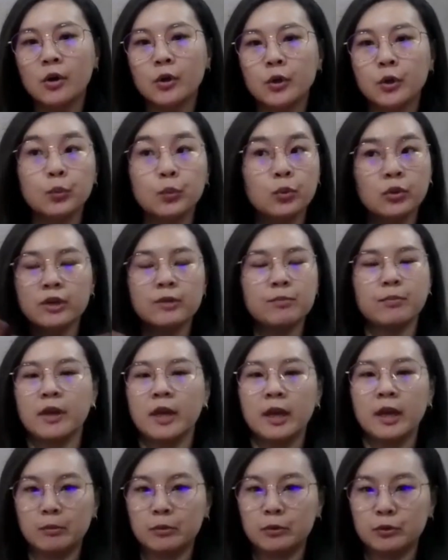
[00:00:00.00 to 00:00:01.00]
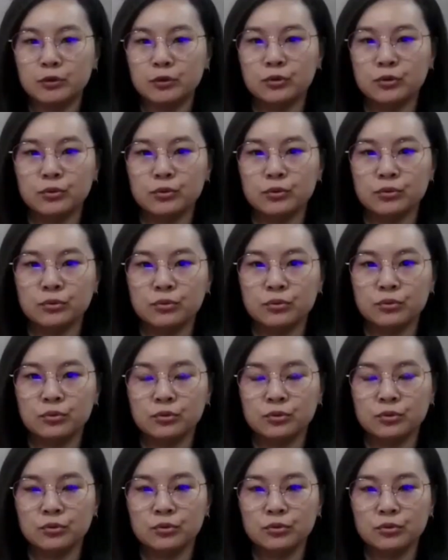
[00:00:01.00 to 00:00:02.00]
you wouldn't be able to
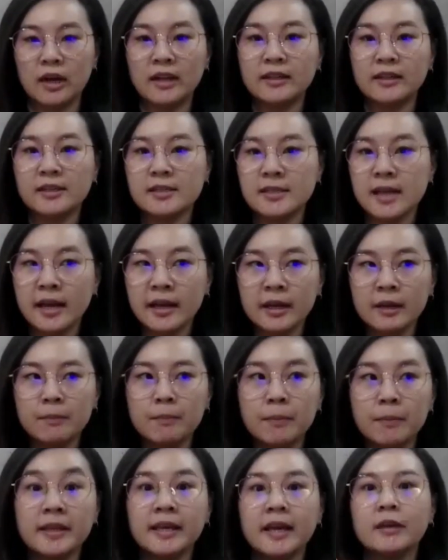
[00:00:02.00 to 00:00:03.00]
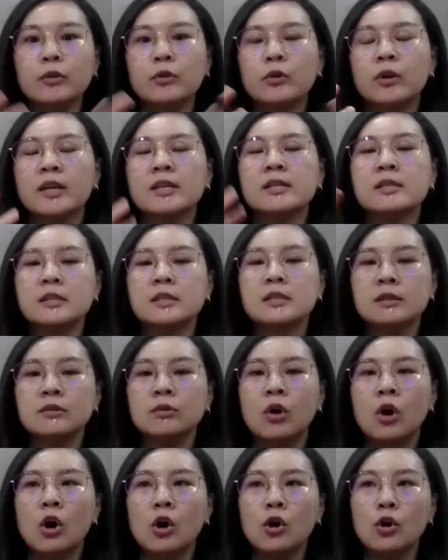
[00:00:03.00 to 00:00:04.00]
understand it, but yet you can
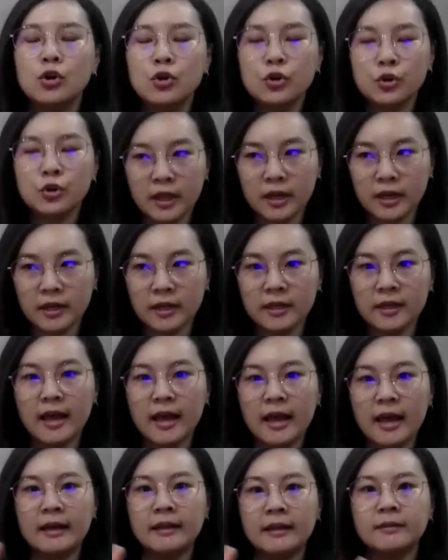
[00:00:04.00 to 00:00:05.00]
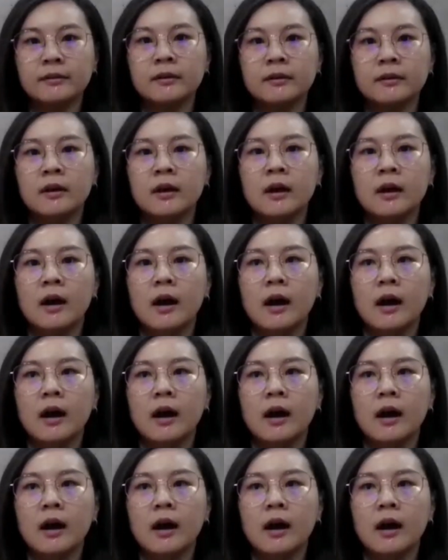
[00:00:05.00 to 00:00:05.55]
still look at it and